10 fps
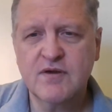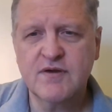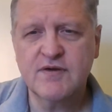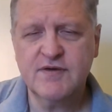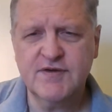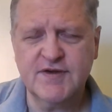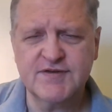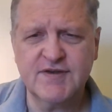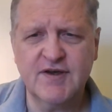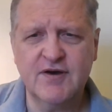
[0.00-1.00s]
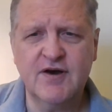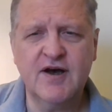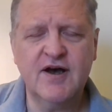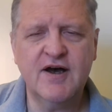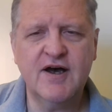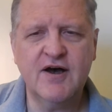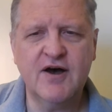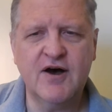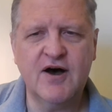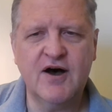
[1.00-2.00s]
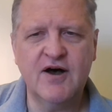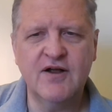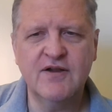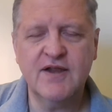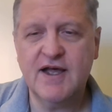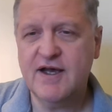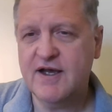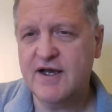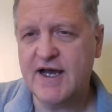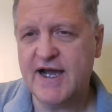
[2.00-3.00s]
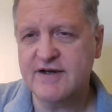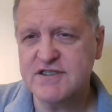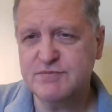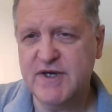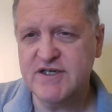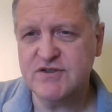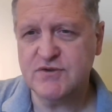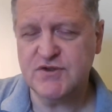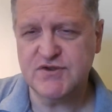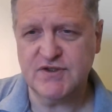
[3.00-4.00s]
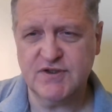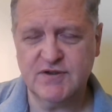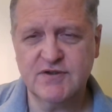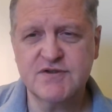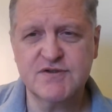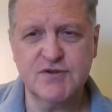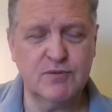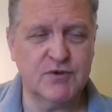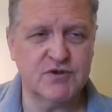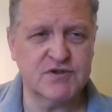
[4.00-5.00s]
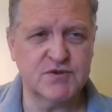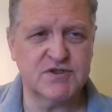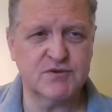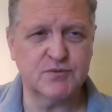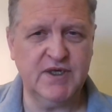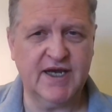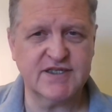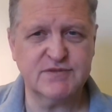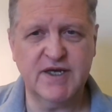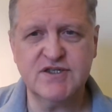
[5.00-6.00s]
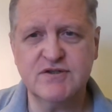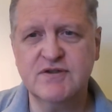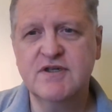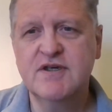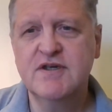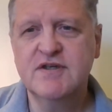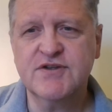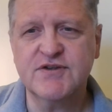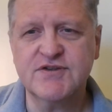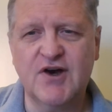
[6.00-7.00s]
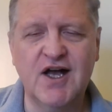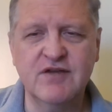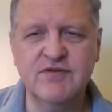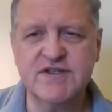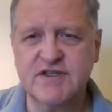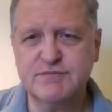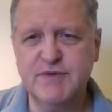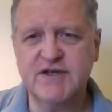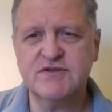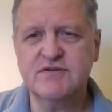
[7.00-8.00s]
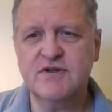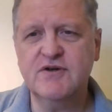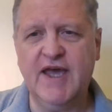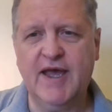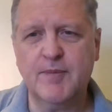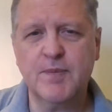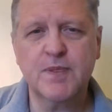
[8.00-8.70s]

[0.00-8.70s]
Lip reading: He says, all are special, using somos, which is we are special. So all of us are special. Okay.